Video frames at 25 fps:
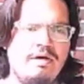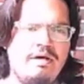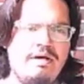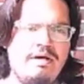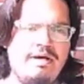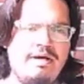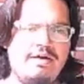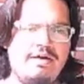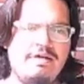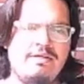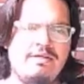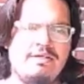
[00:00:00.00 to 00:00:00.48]

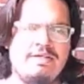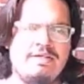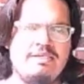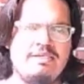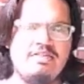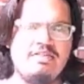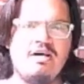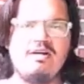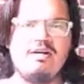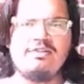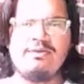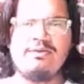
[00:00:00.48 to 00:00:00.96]
And he
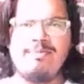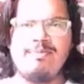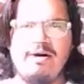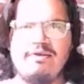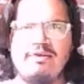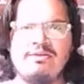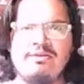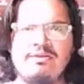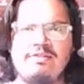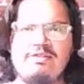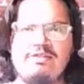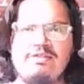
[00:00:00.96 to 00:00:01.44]
talks
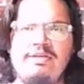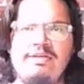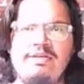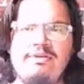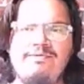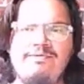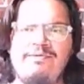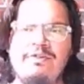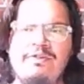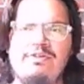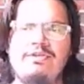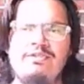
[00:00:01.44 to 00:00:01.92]
about the stick
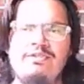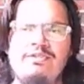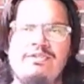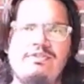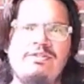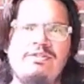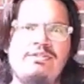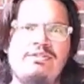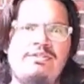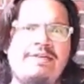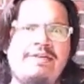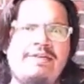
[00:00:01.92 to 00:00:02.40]
figures.
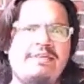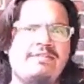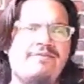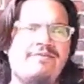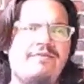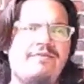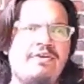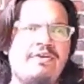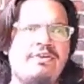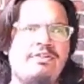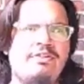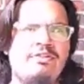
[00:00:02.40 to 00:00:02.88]
The stick
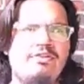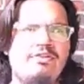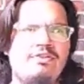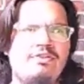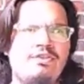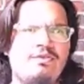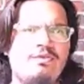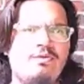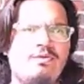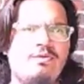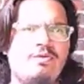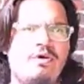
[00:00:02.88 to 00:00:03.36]

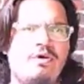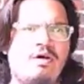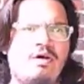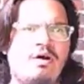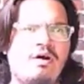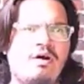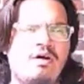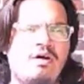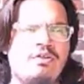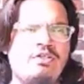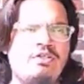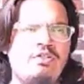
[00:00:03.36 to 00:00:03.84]
figures
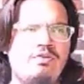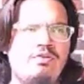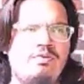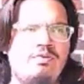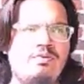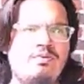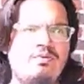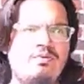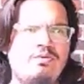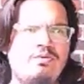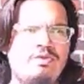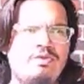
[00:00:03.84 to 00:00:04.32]
are
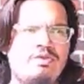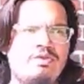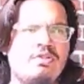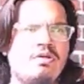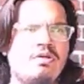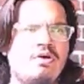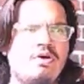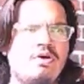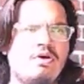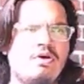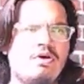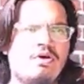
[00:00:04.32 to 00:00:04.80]
used
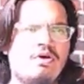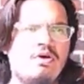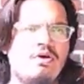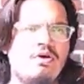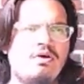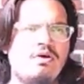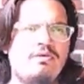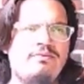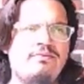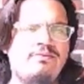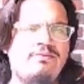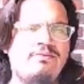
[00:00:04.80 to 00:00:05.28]

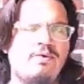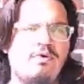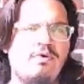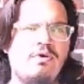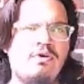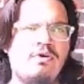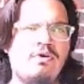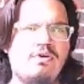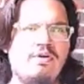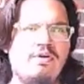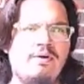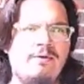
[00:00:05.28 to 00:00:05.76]

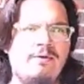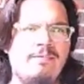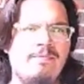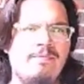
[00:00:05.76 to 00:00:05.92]
for